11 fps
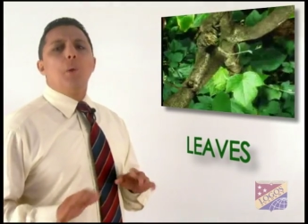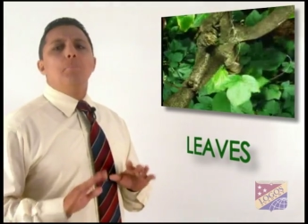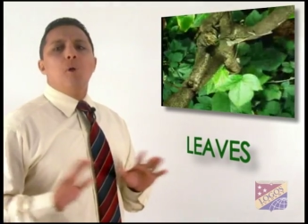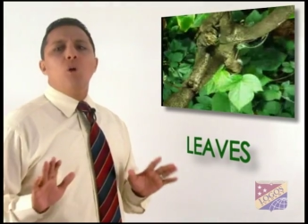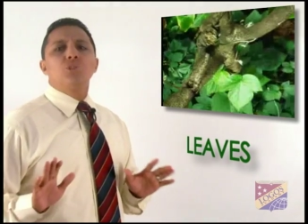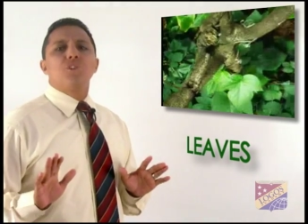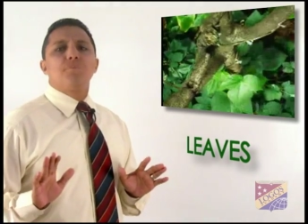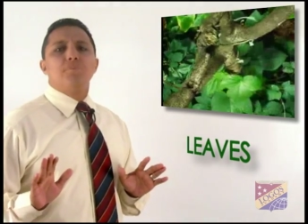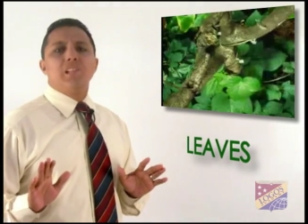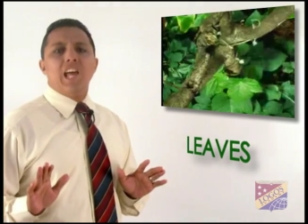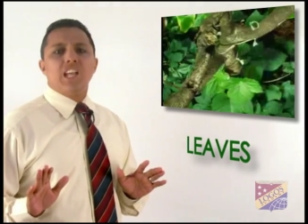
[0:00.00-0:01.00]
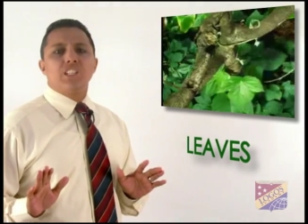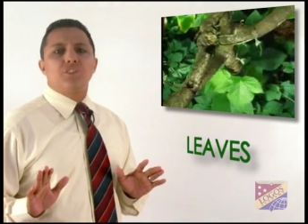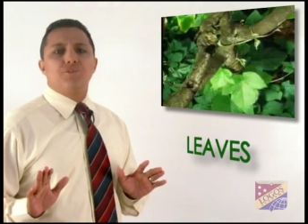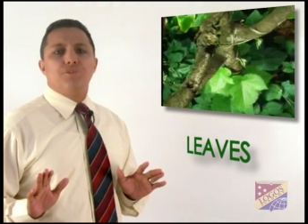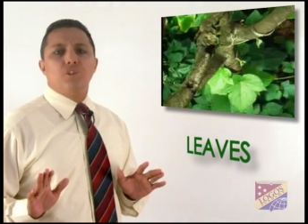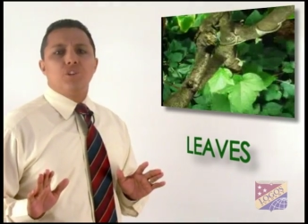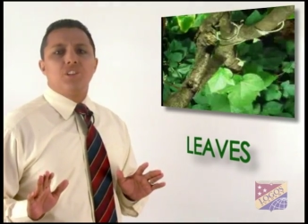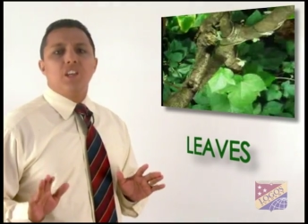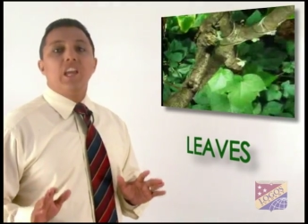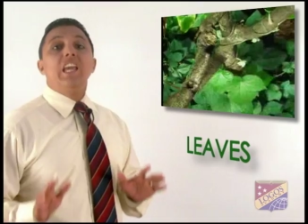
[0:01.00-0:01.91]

Most of plants' food